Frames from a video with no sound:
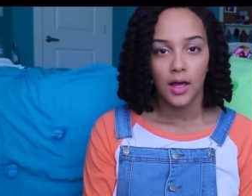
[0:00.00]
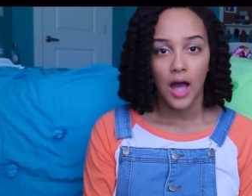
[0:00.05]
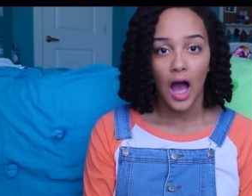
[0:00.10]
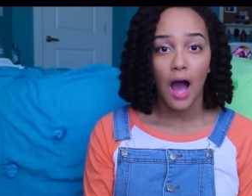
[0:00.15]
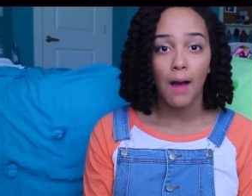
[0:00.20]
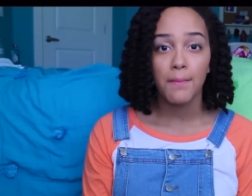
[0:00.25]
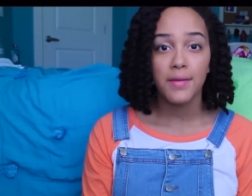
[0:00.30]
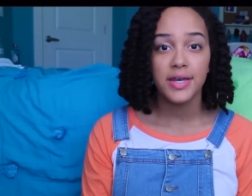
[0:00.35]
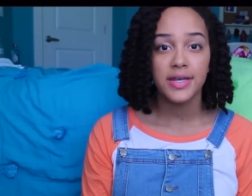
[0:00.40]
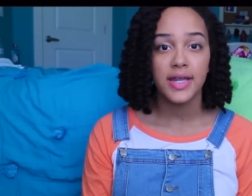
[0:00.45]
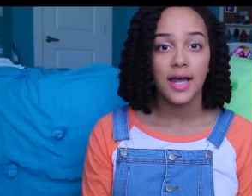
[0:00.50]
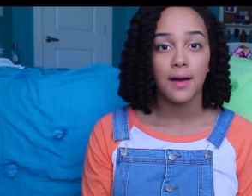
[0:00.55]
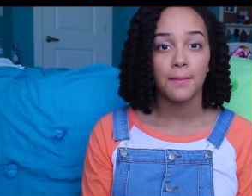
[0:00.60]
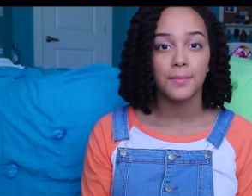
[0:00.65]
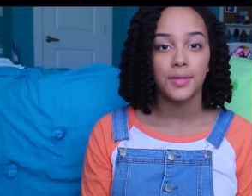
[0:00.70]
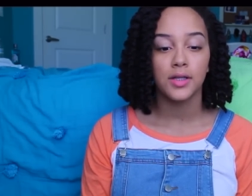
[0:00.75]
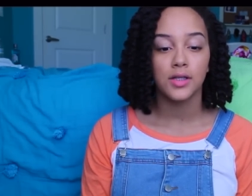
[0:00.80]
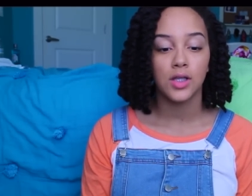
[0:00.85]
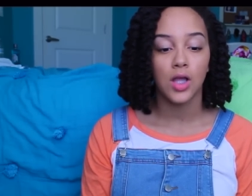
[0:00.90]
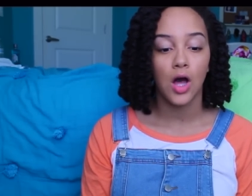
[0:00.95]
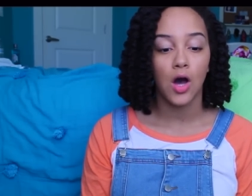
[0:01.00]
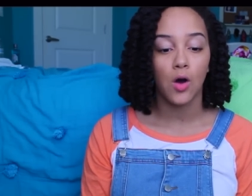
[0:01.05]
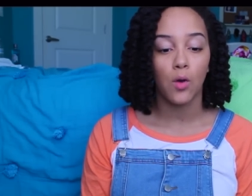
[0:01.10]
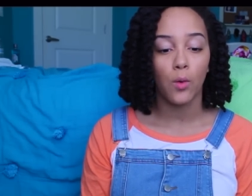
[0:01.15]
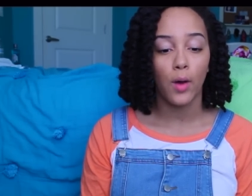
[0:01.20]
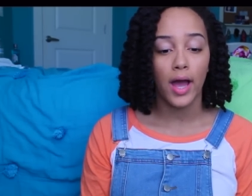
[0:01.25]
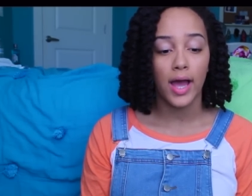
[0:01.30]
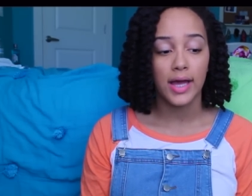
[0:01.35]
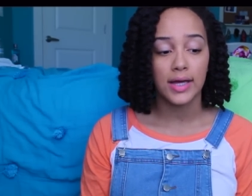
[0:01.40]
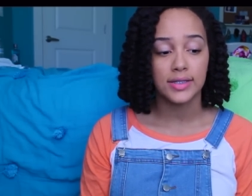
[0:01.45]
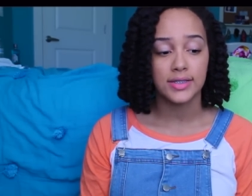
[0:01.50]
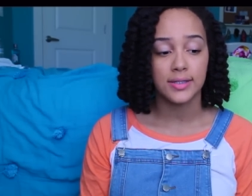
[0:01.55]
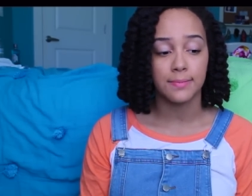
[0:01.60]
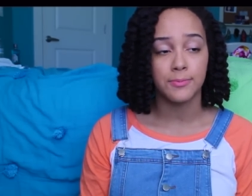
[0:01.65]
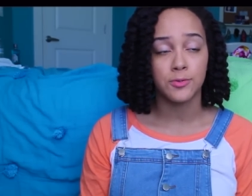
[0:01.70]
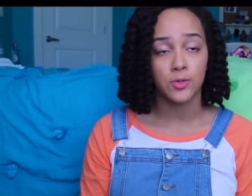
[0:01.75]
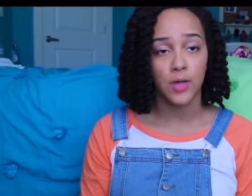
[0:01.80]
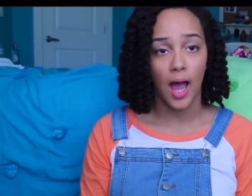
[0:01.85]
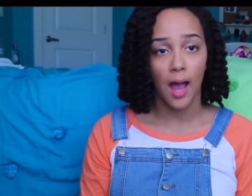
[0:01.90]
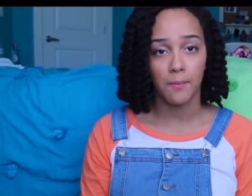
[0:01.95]
comment down below and
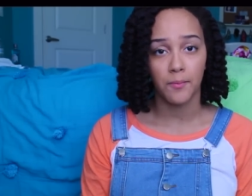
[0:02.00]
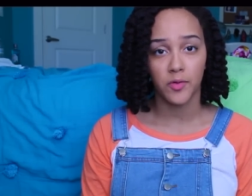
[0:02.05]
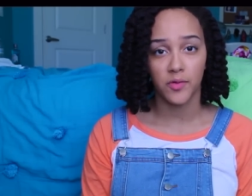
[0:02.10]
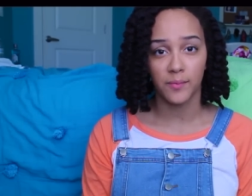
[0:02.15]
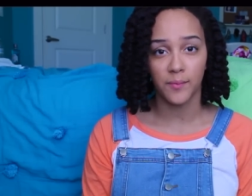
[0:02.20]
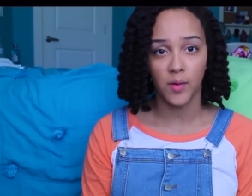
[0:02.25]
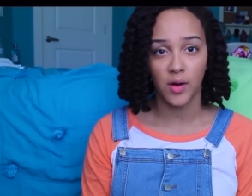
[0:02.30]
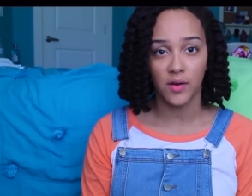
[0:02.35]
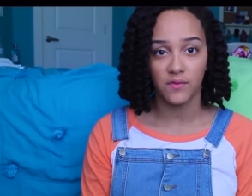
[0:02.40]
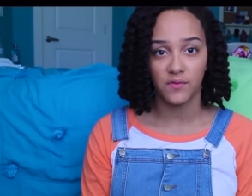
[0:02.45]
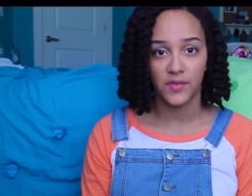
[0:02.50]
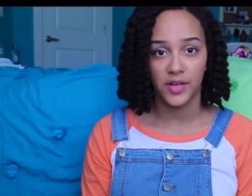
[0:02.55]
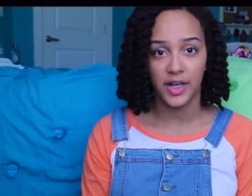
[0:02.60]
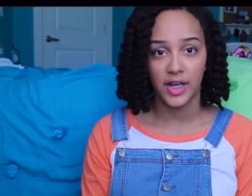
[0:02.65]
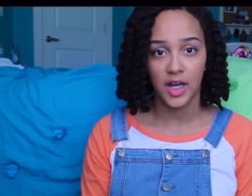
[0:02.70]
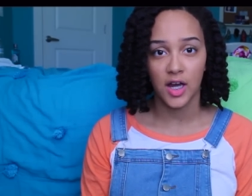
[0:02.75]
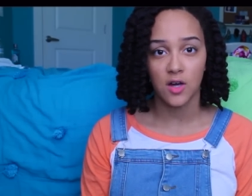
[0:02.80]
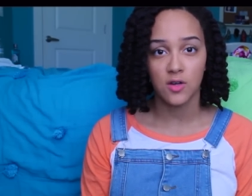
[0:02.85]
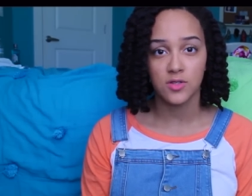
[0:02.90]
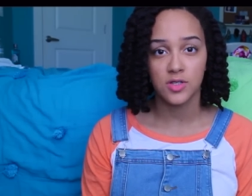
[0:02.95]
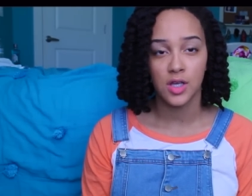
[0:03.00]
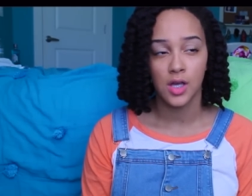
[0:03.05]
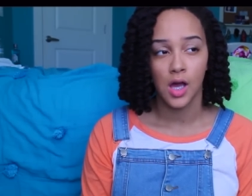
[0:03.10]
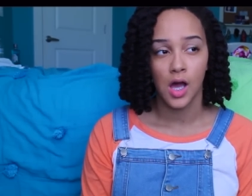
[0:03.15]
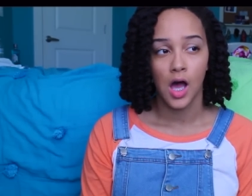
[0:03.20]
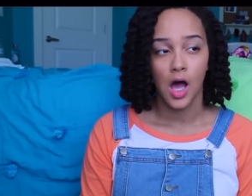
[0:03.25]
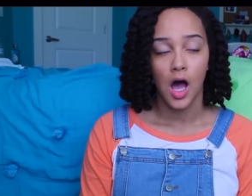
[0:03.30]
subscribe for more videos.